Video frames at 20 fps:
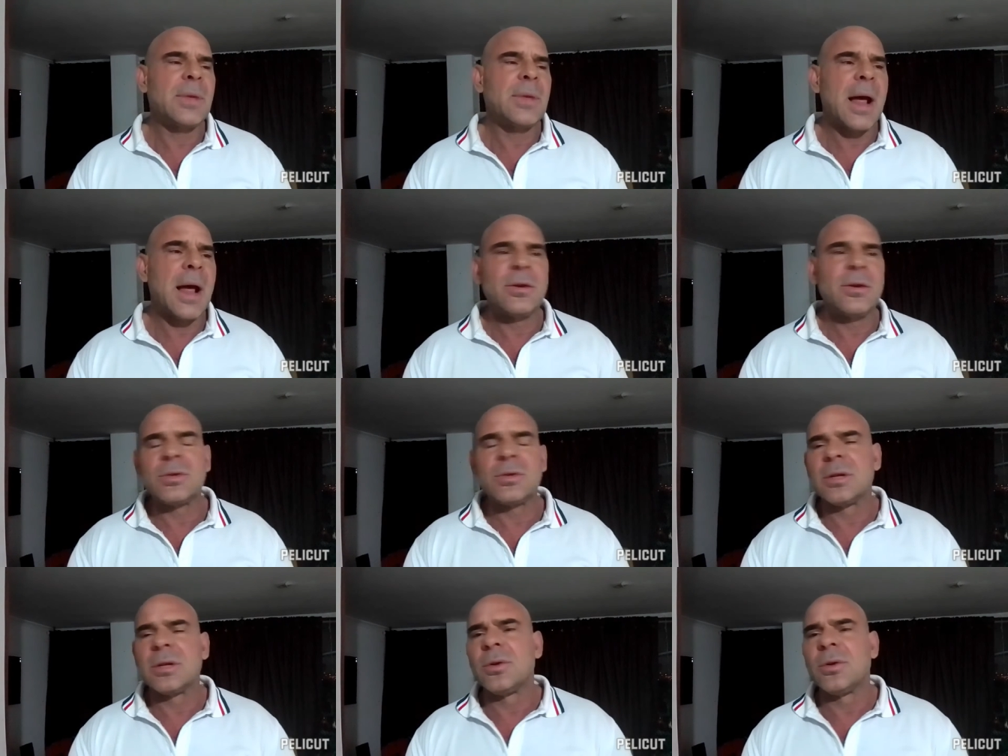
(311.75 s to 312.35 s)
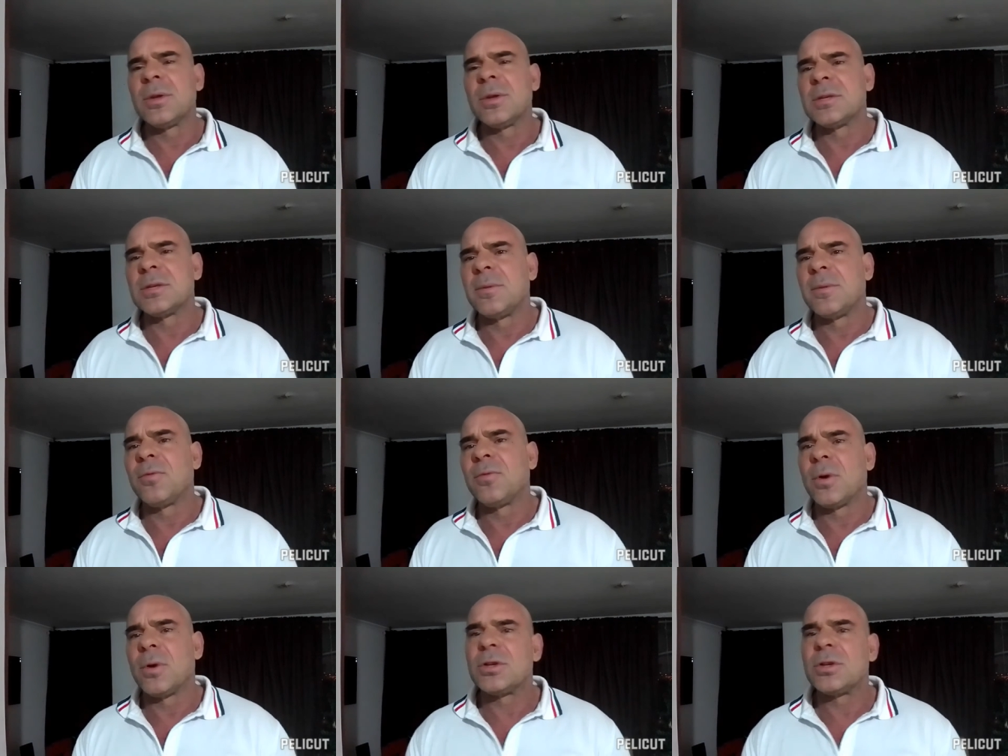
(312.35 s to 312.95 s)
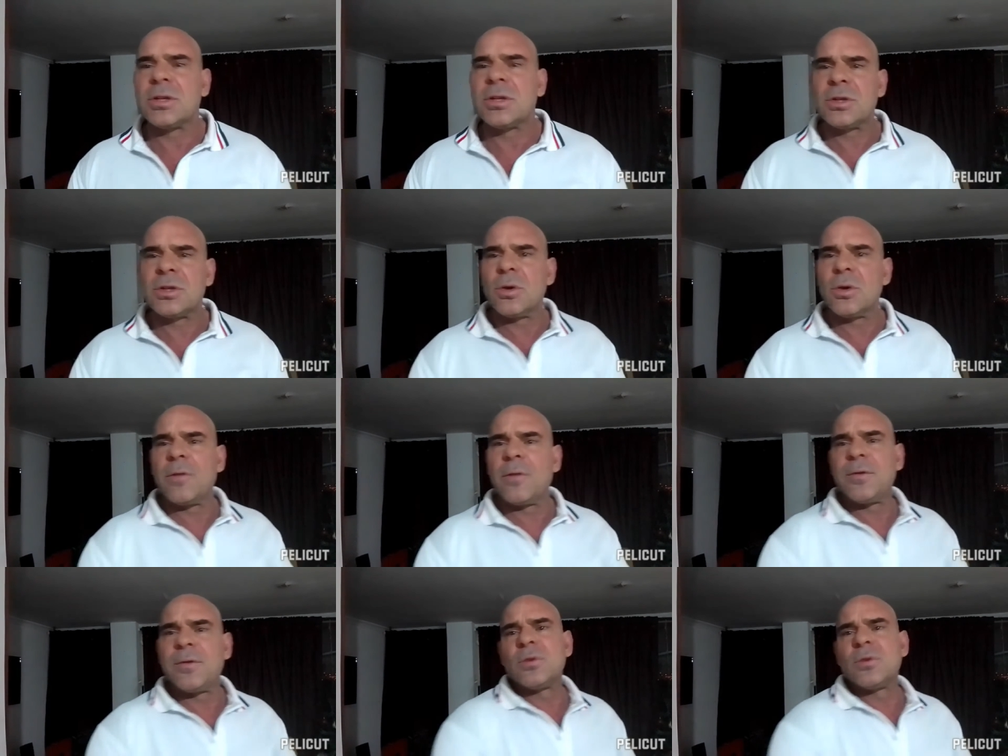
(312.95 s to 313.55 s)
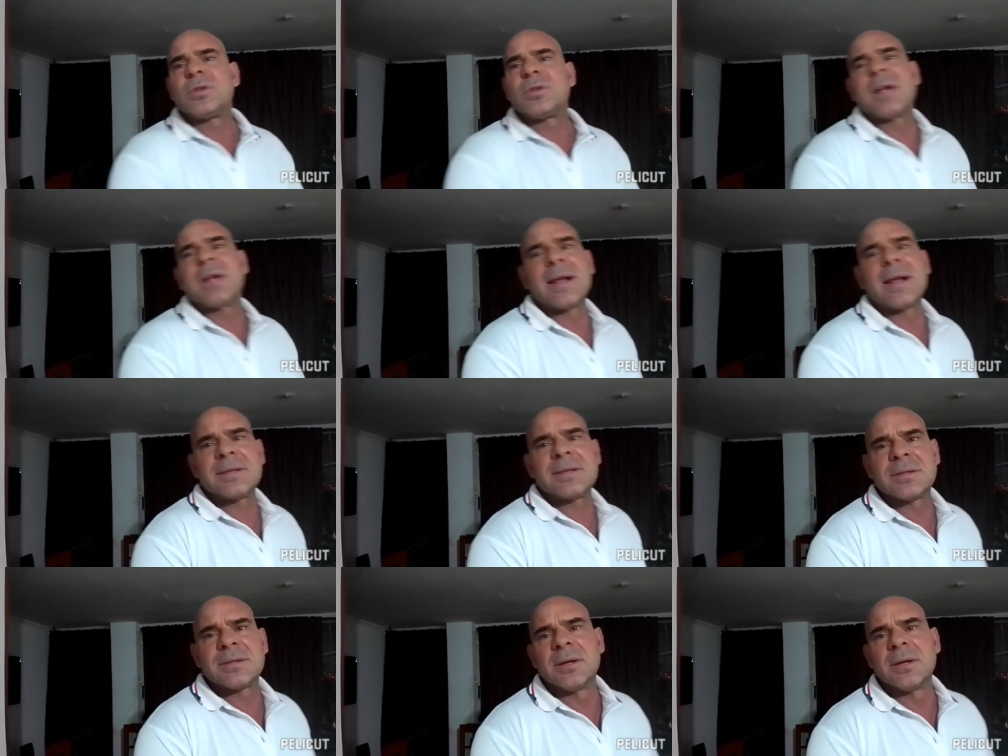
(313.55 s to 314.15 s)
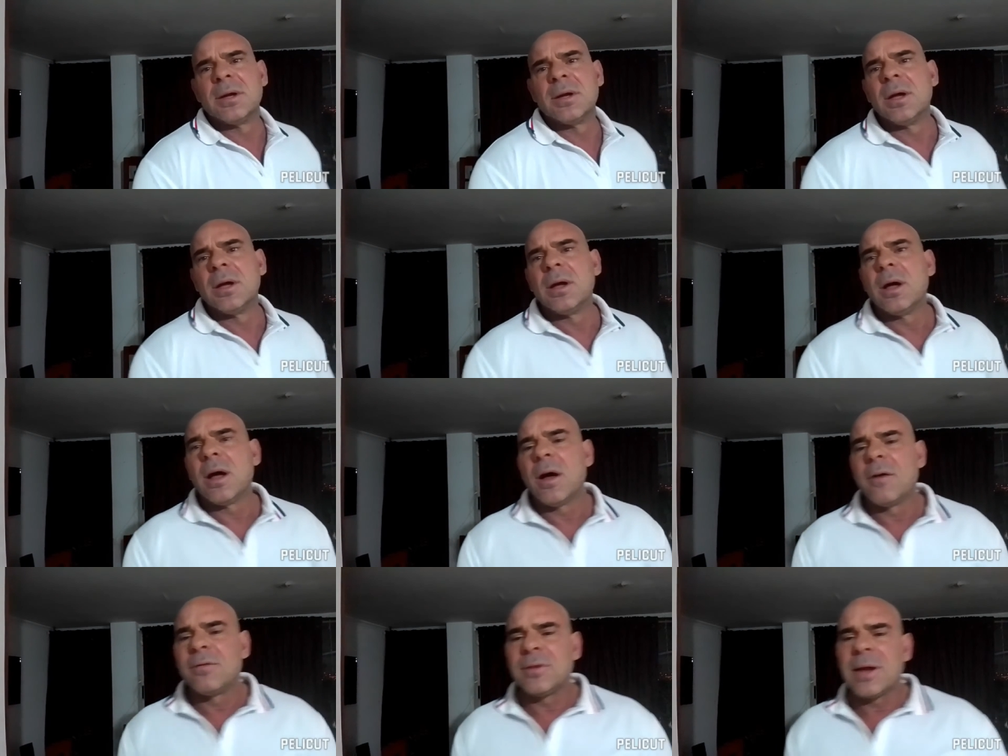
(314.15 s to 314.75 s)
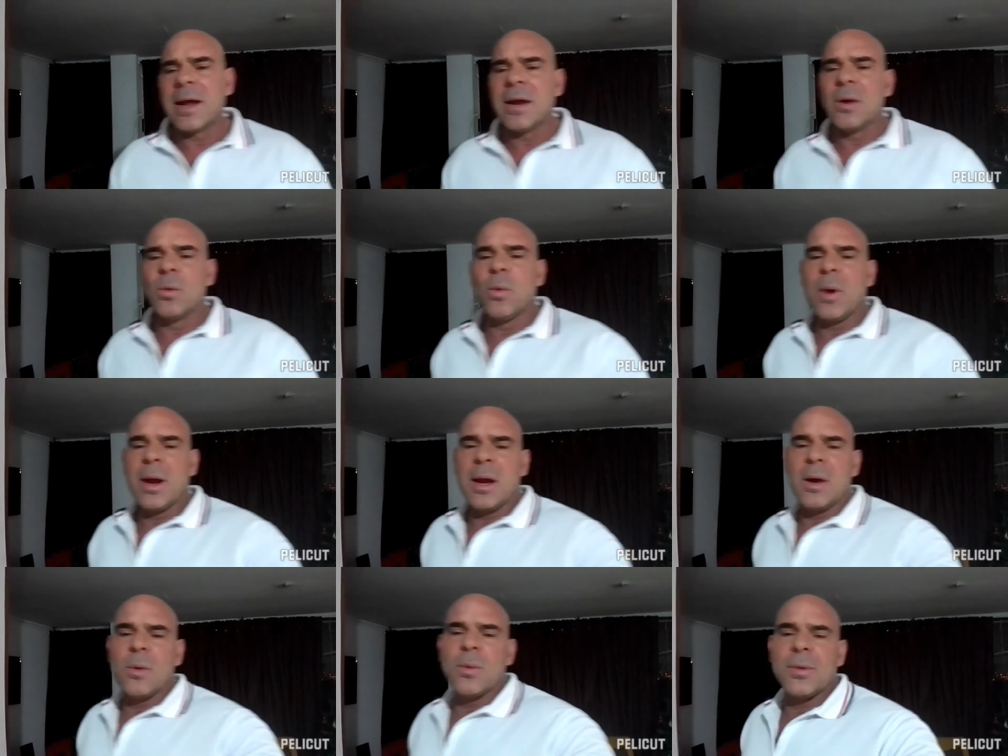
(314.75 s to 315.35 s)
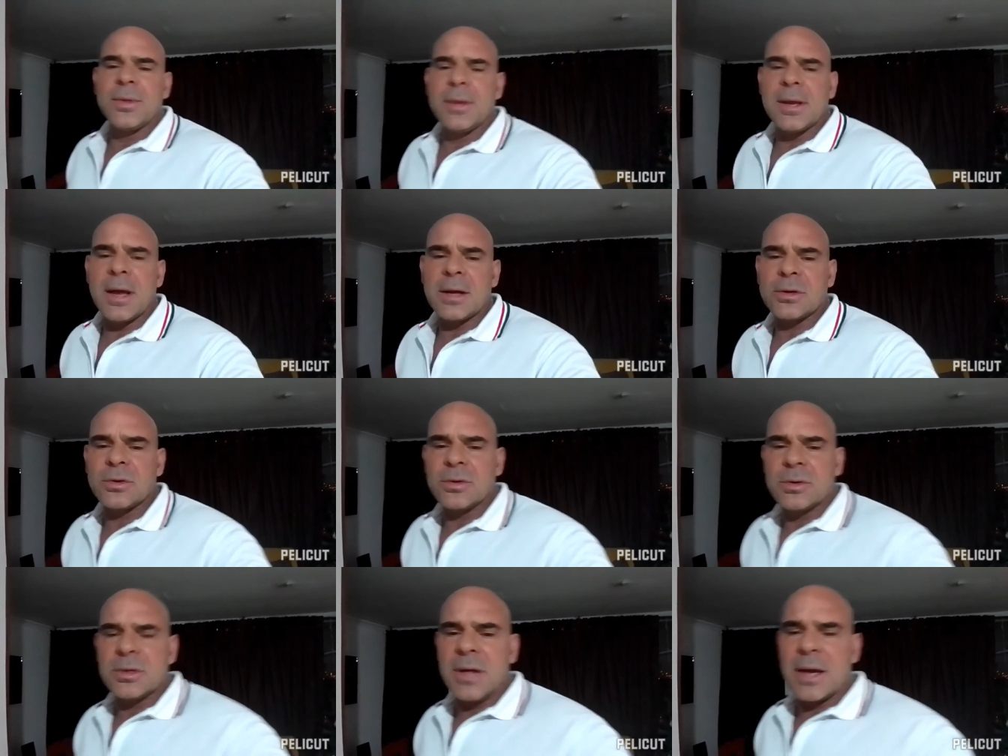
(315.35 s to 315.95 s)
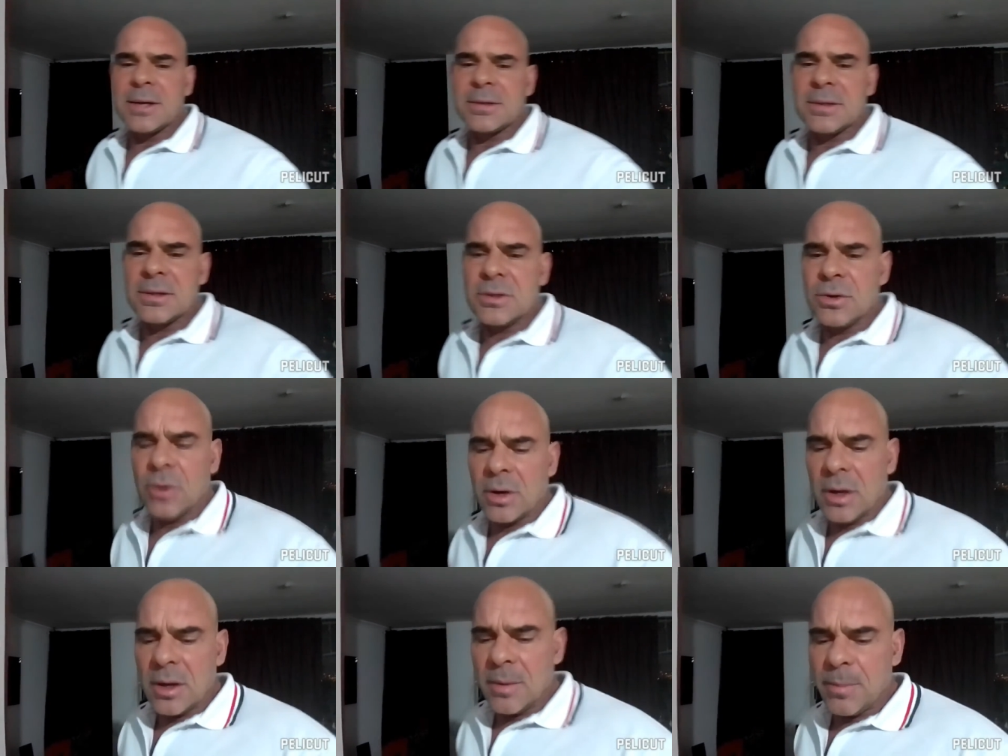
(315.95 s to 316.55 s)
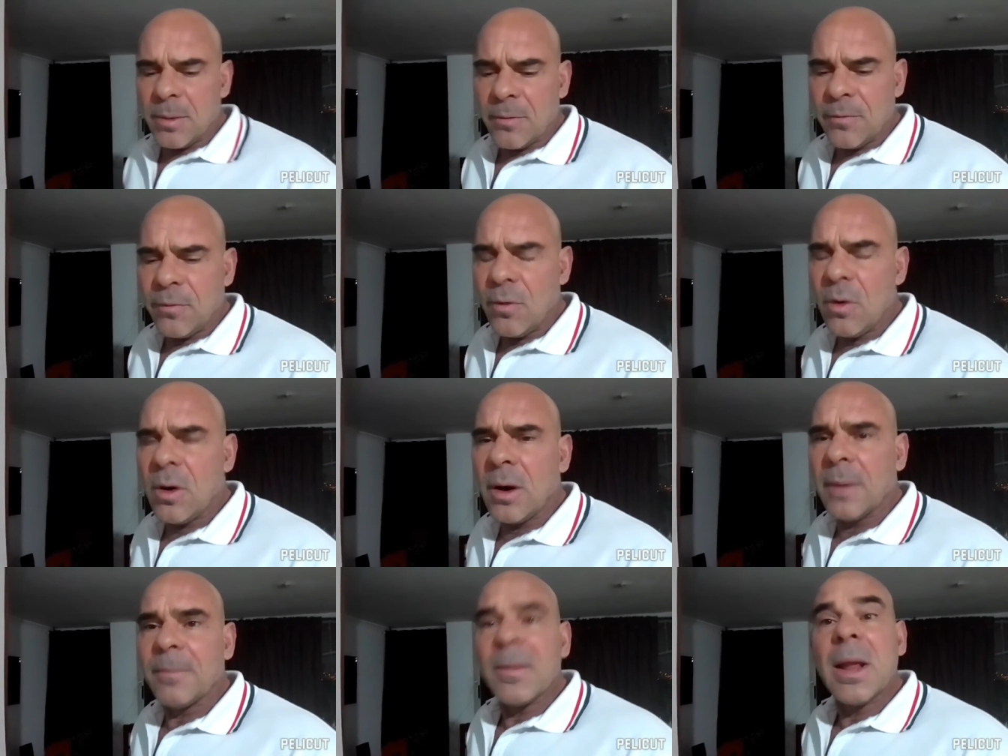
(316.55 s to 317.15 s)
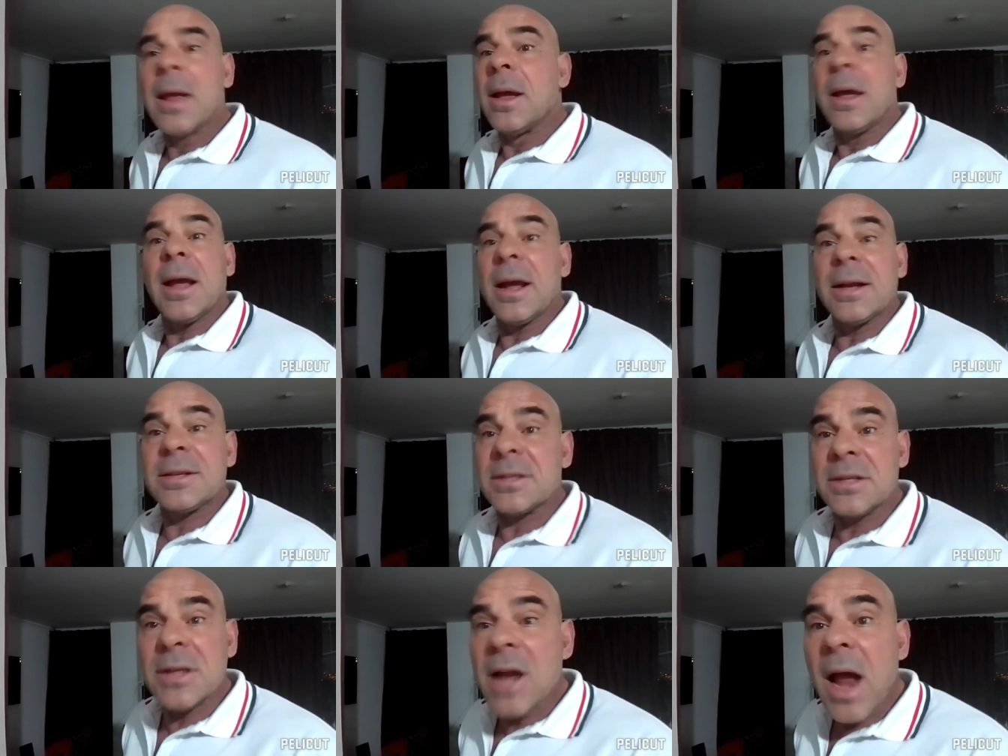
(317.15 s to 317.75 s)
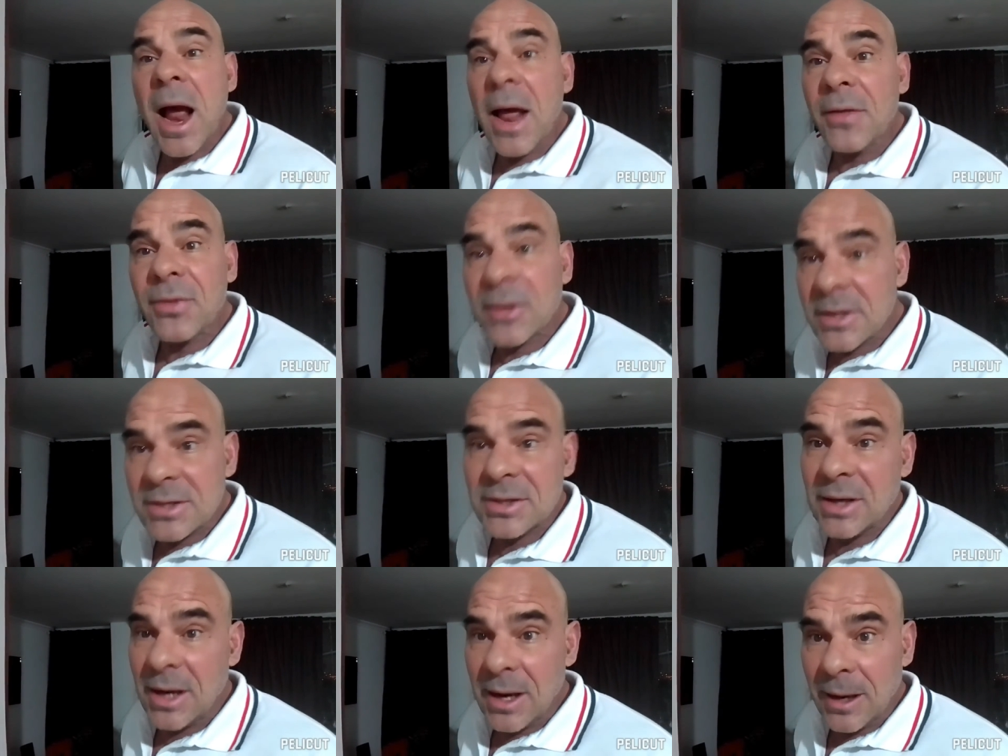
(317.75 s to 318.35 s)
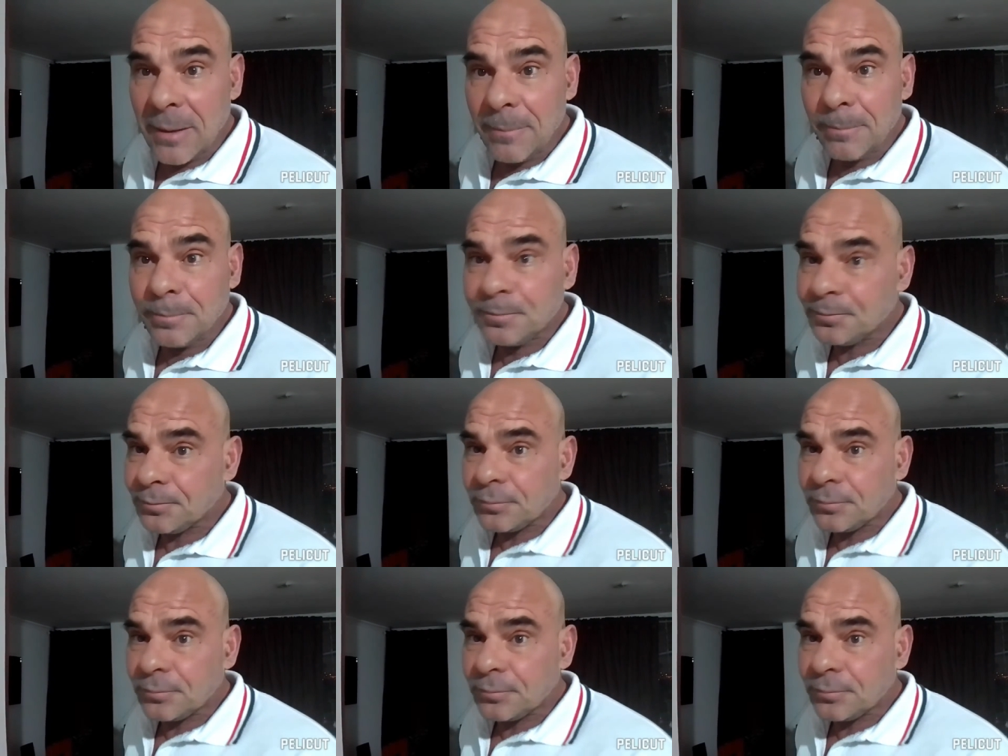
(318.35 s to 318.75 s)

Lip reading: I used to do this before. Just do a few sets of lightweight with the exercises you're going to perform. It's not the same.